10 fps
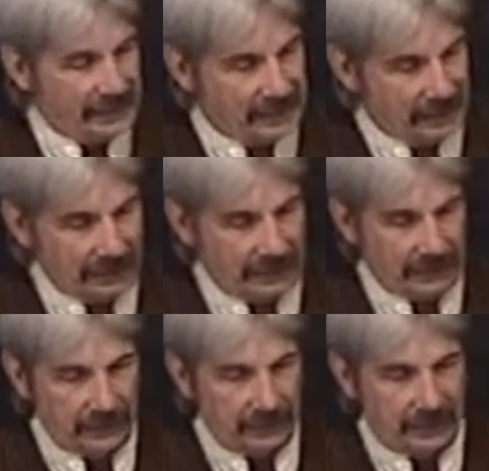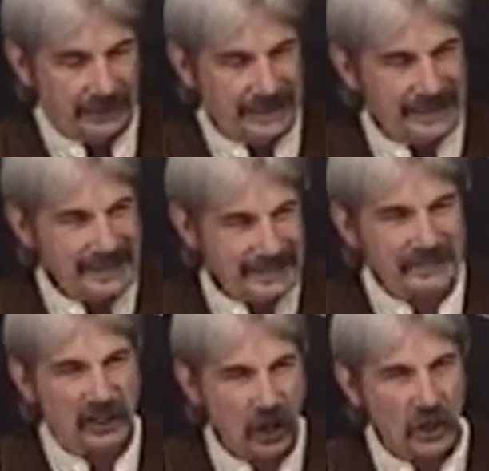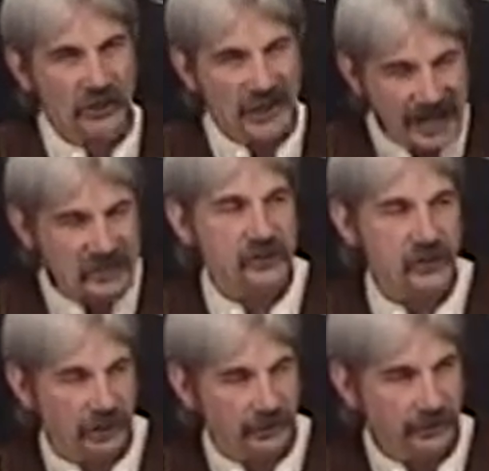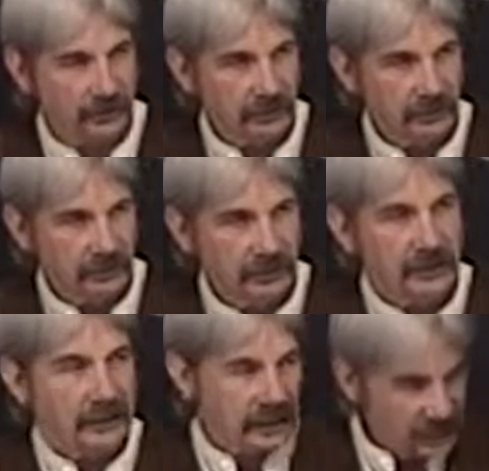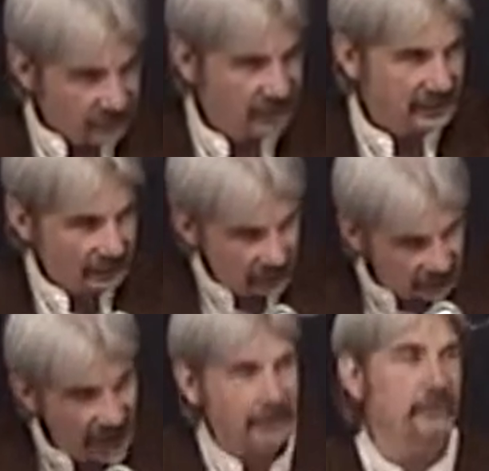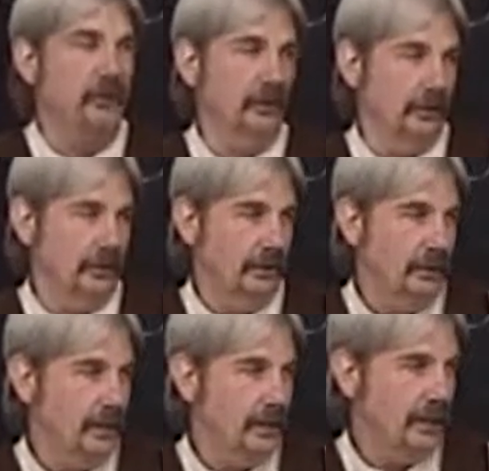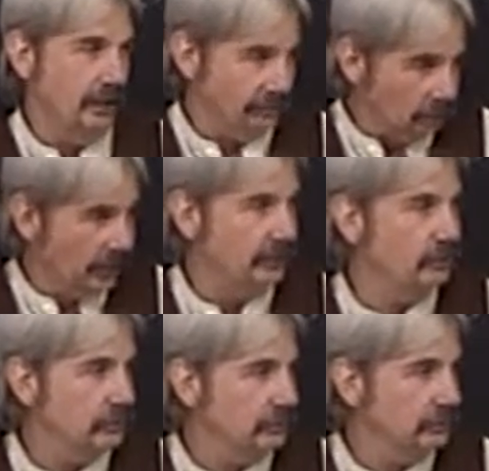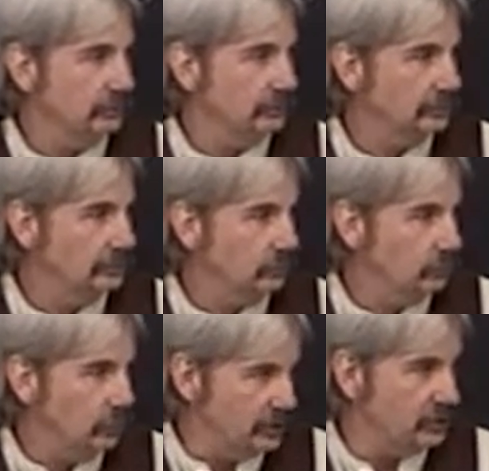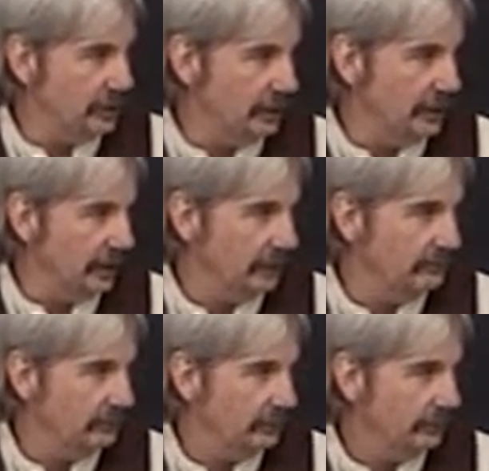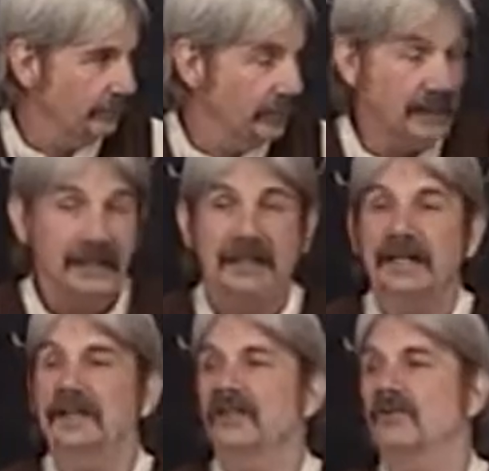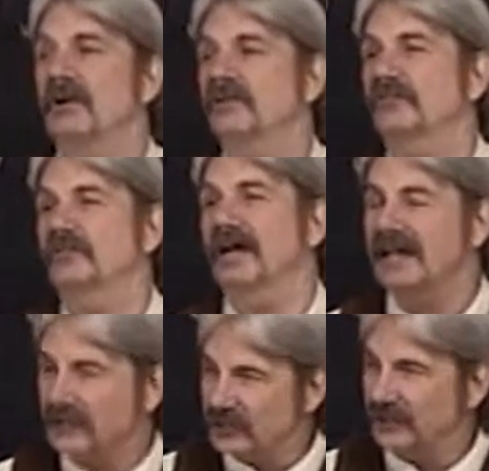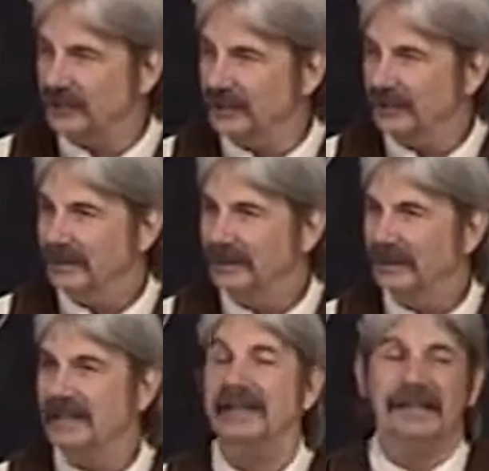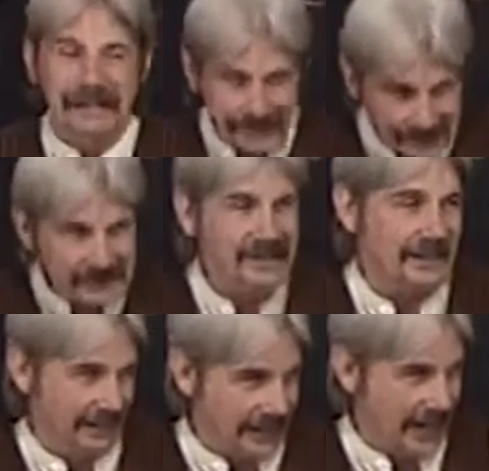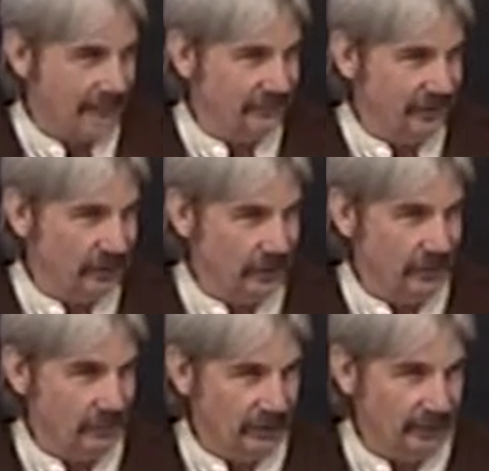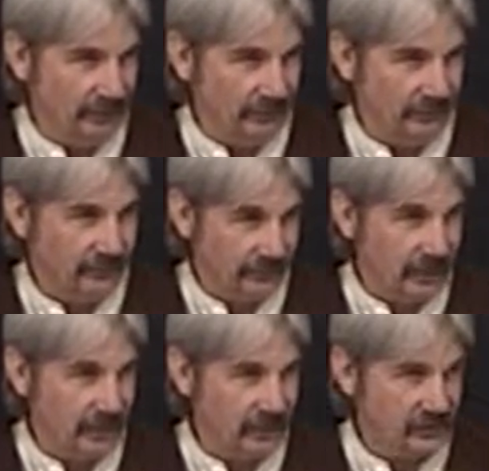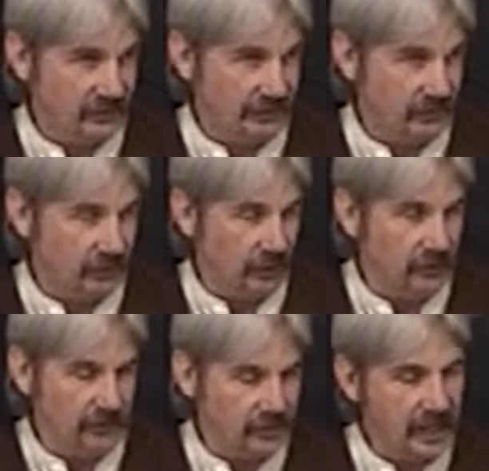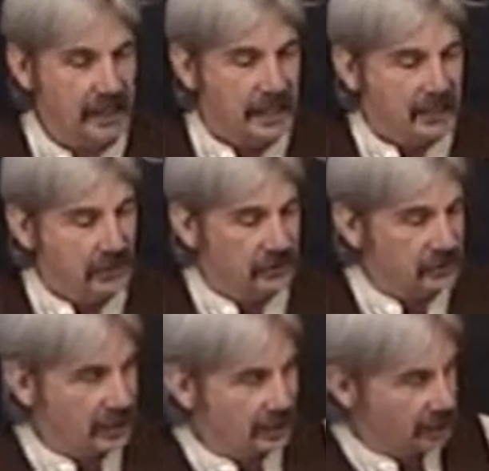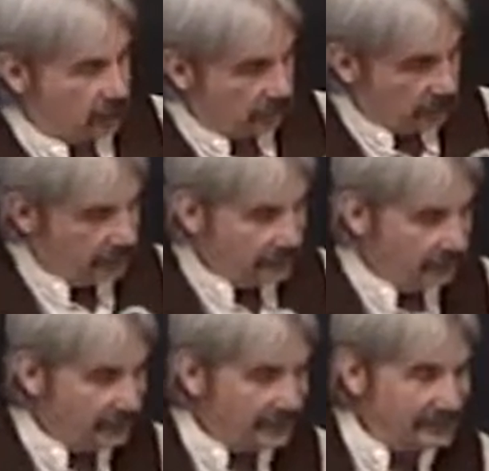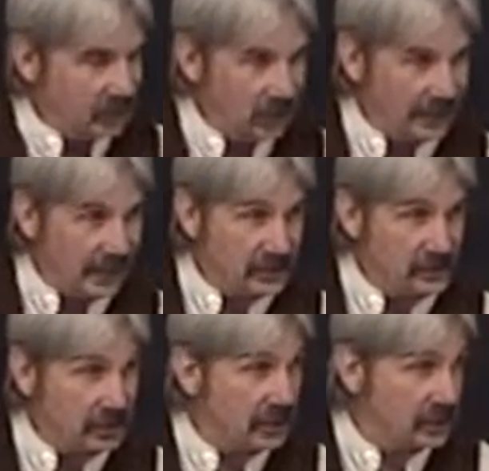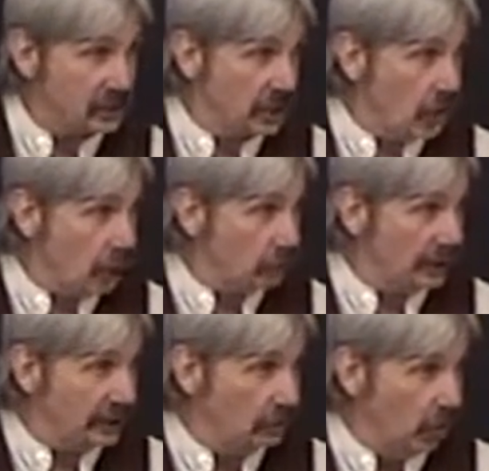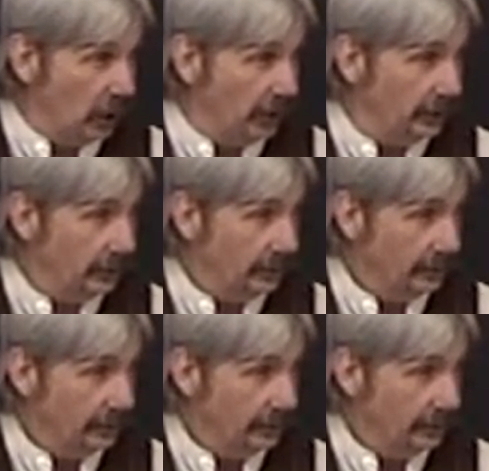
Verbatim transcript: In incarnation, he's the example of what we should live in the resurrection, he is the life in all the believers. Does that make sense? Or you can say, you can say in the incarnation, he's the only one